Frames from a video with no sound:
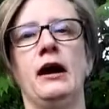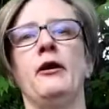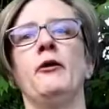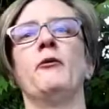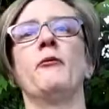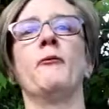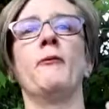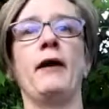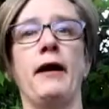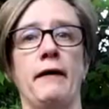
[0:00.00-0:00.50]

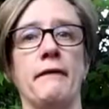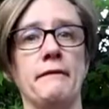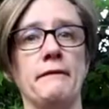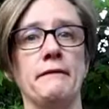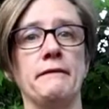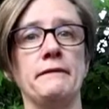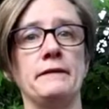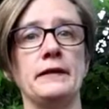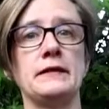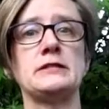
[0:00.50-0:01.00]
Well,
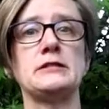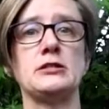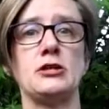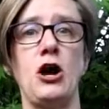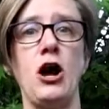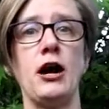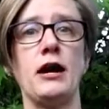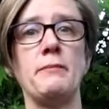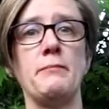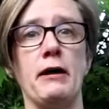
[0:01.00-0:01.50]
let's
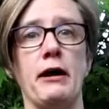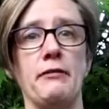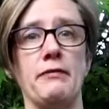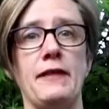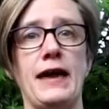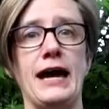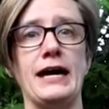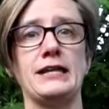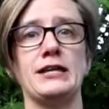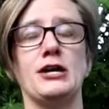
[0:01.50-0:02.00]
talk about that.
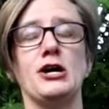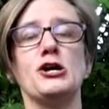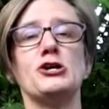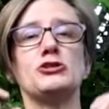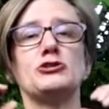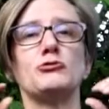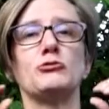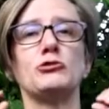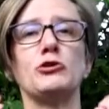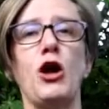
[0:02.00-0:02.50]

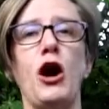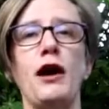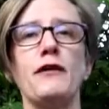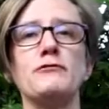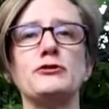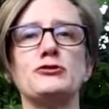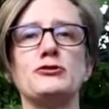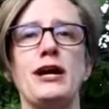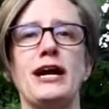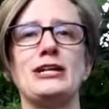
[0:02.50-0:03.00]
So law of
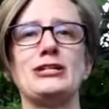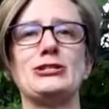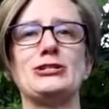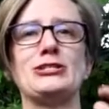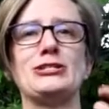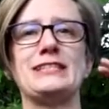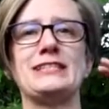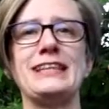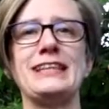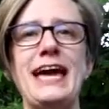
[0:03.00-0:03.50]
attraction
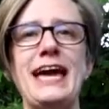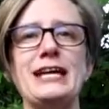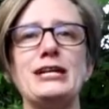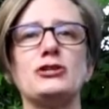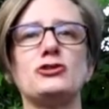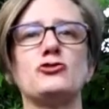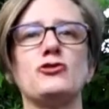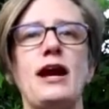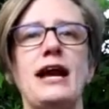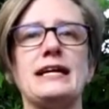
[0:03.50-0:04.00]
is like
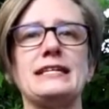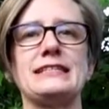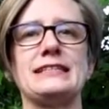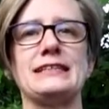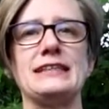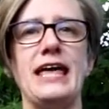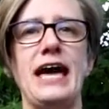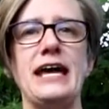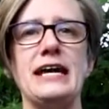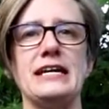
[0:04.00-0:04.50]
attracts
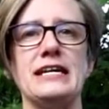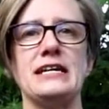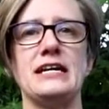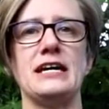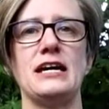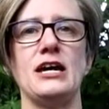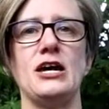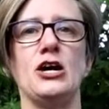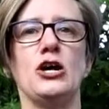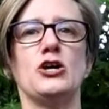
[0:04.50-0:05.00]
like.
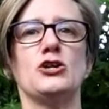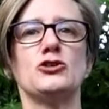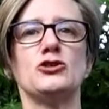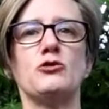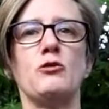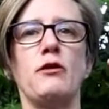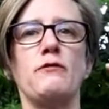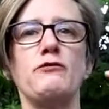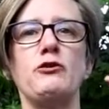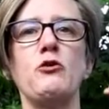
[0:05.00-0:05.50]
So
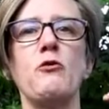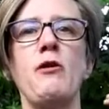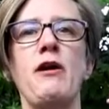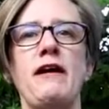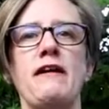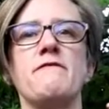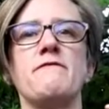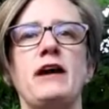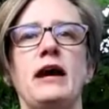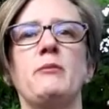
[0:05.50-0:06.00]
if you're in a
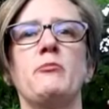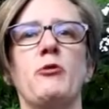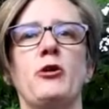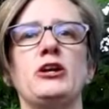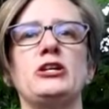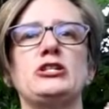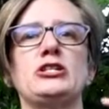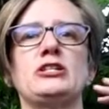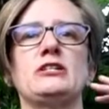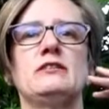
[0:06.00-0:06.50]

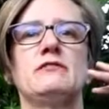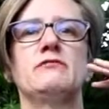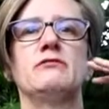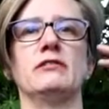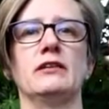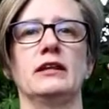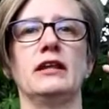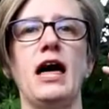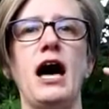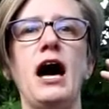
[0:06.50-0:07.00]
vibration of
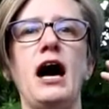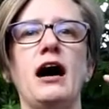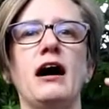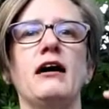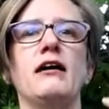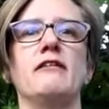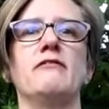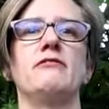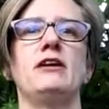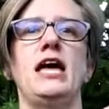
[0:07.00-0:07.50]

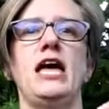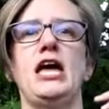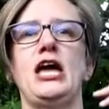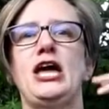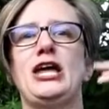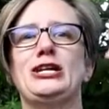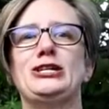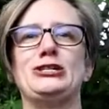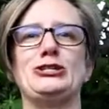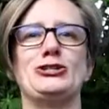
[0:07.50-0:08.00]
love
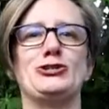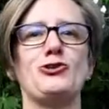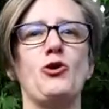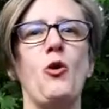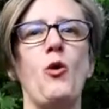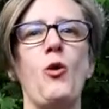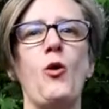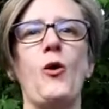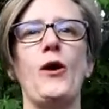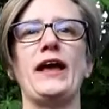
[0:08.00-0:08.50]
and
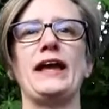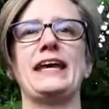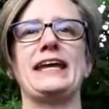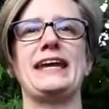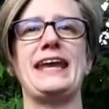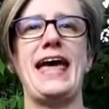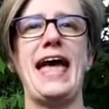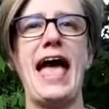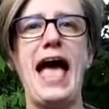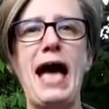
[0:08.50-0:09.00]
joy and
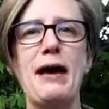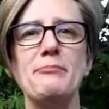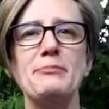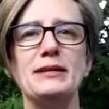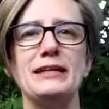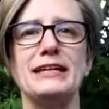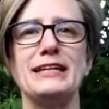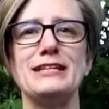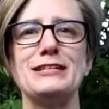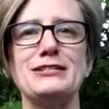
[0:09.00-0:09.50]

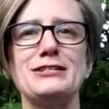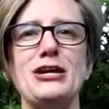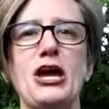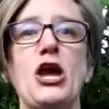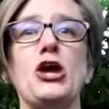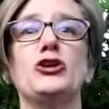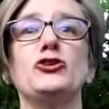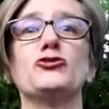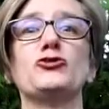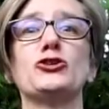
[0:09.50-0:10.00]
happiness,
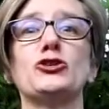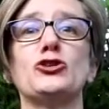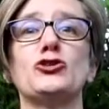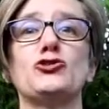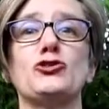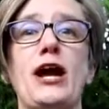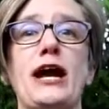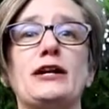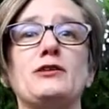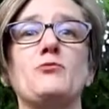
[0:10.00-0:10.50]
you're going to
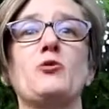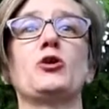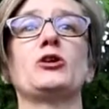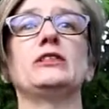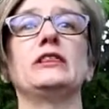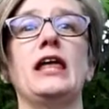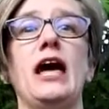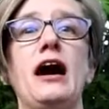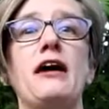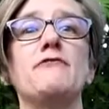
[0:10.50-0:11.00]
attract more
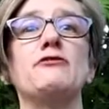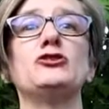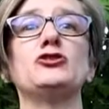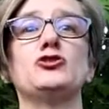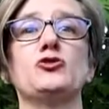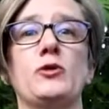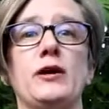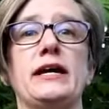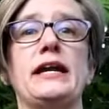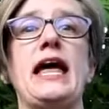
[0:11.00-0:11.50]
love and
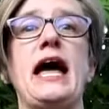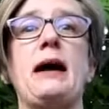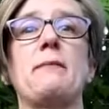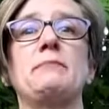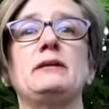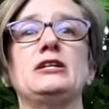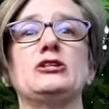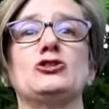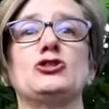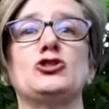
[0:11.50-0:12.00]
joy and
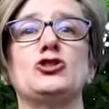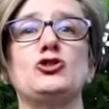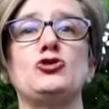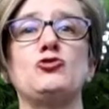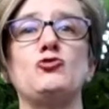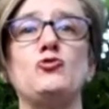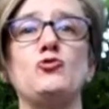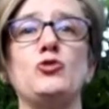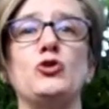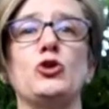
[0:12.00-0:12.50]
happiness
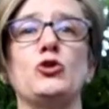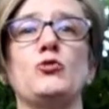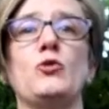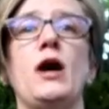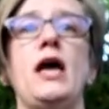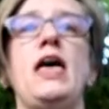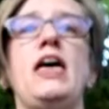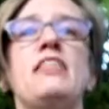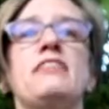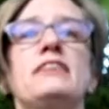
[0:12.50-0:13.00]
to you.
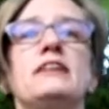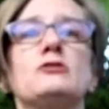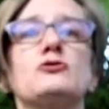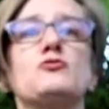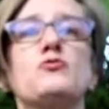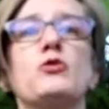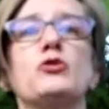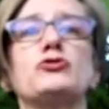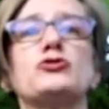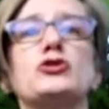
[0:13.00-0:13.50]
Things
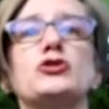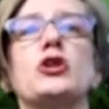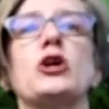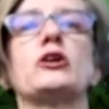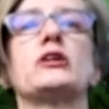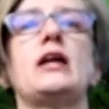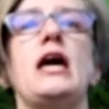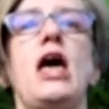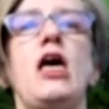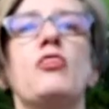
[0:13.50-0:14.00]
will start,
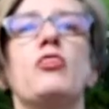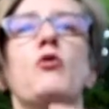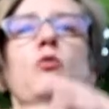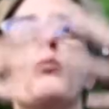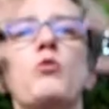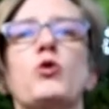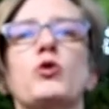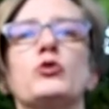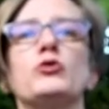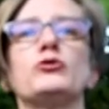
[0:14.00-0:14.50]
the
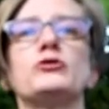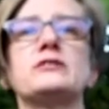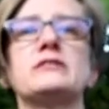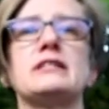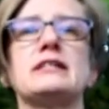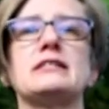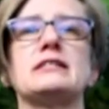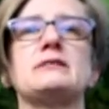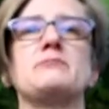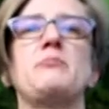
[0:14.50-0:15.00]
world is
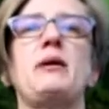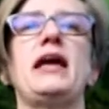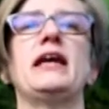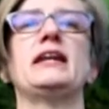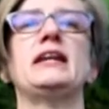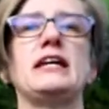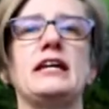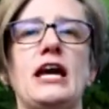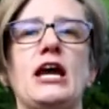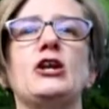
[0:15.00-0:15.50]

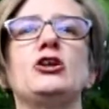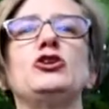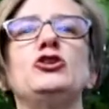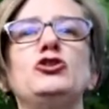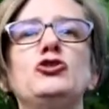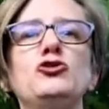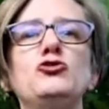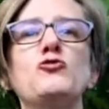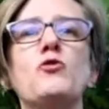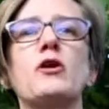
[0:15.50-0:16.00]
expanding and
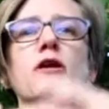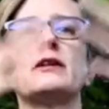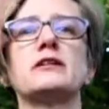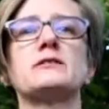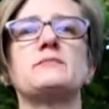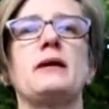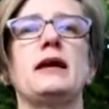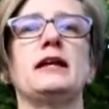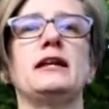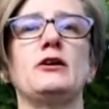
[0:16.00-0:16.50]
you are
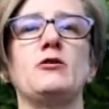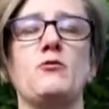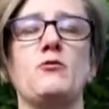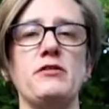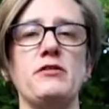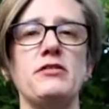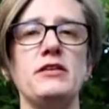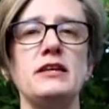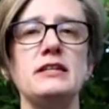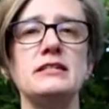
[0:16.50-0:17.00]
expanding
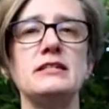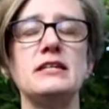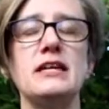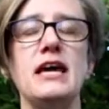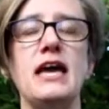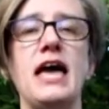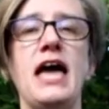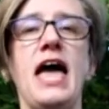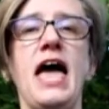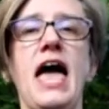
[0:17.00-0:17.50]
it
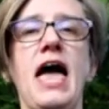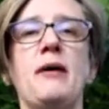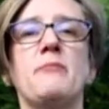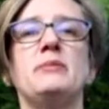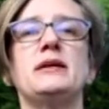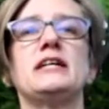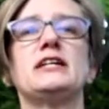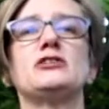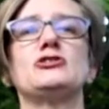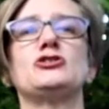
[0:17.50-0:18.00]

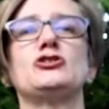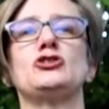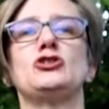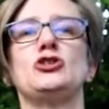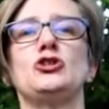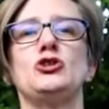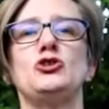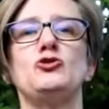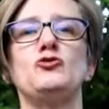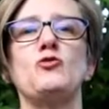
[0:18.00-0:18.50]
because
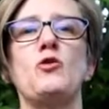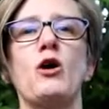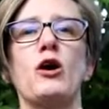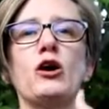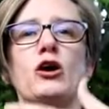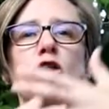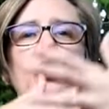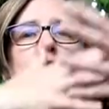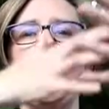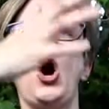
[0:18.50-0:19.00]
you
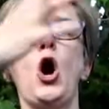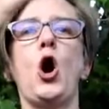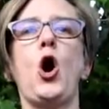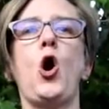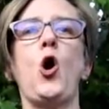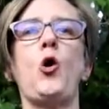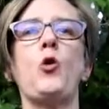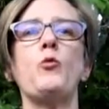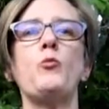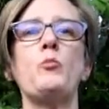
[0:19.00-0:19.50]
are
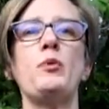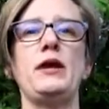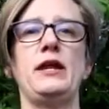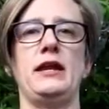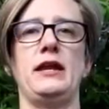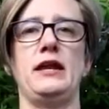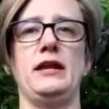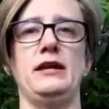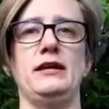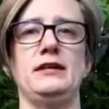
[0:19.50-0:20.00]

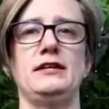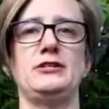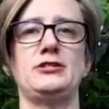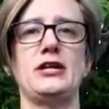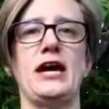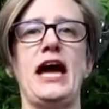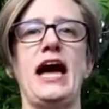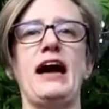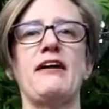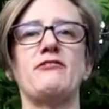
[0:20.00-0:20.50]
open to
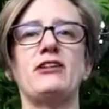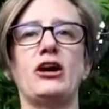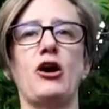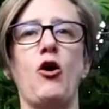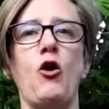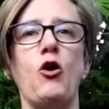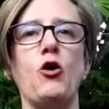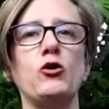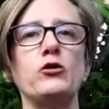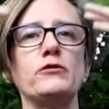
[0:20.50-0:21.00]
having
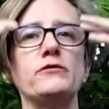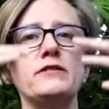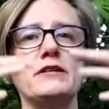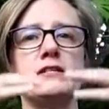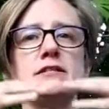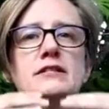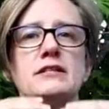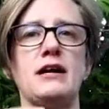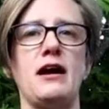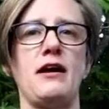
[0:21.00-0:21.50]
all of
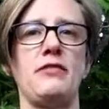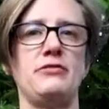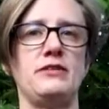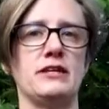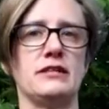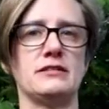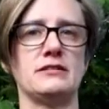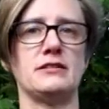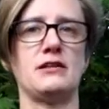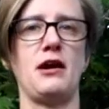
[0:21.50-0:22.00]
these
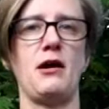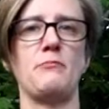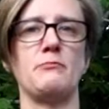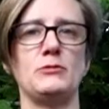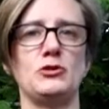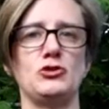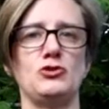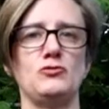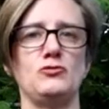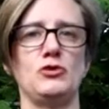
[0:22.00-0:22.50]
things come
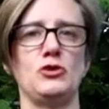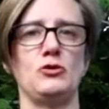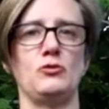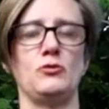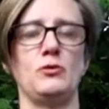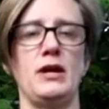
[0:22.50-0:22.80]
to you.